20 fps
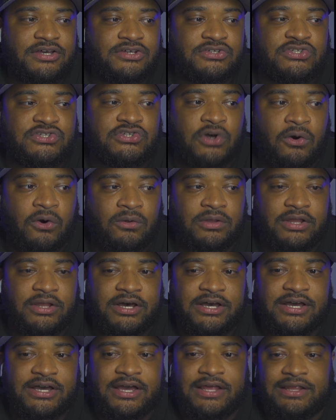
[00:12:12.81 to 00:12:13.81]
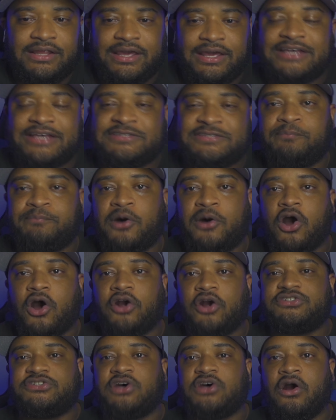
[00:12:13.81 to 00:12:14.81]
Zola, his
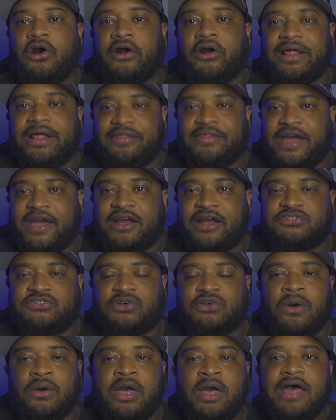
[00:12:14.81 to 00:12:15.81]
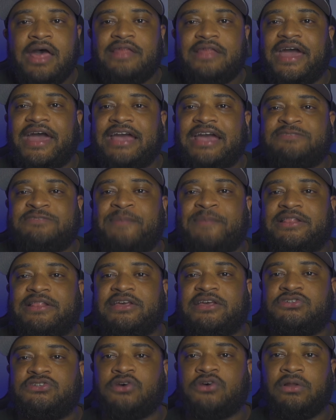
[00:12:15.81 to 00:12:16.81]
parts aren't there, so they
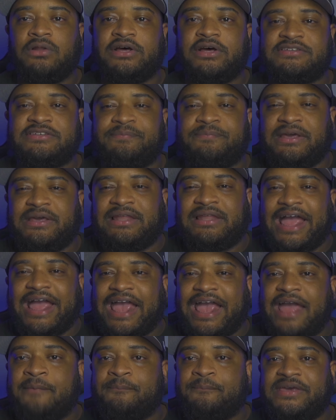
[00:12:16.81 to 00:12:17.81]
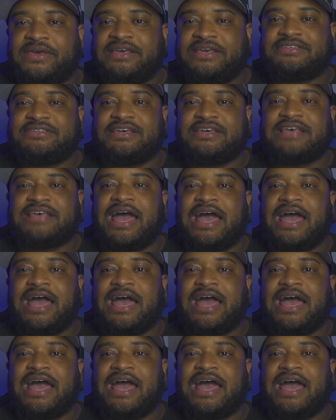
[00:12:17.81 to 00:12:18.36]
expected Zola to be like in pieces,